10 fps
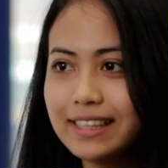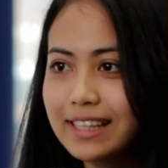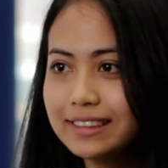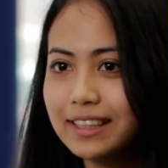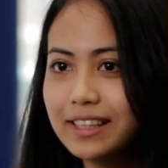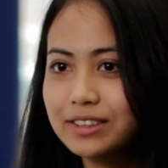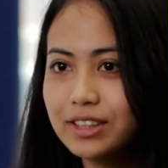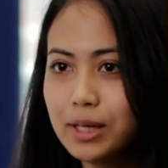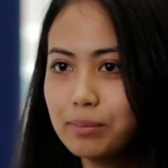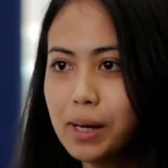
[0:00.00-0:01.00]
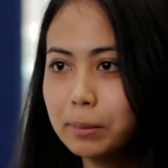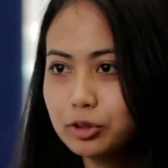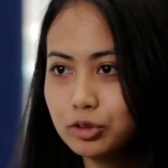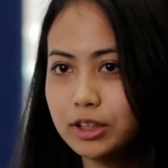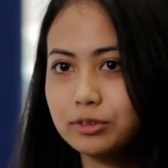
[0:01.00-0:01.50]
excellent public
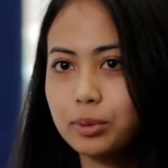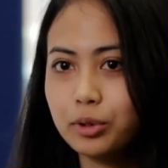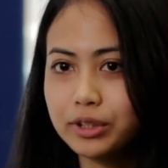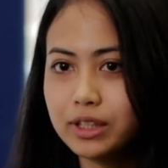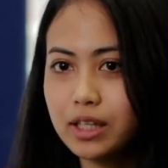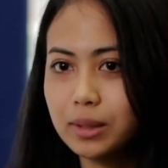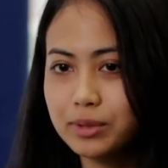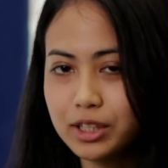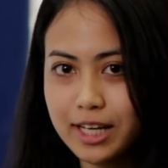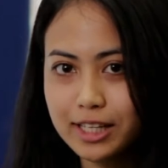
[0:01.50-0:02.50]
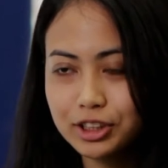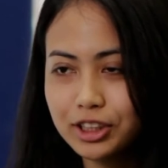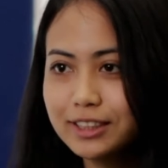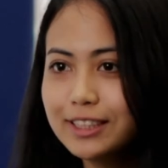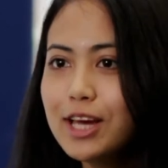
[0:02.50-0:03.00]
transport connections,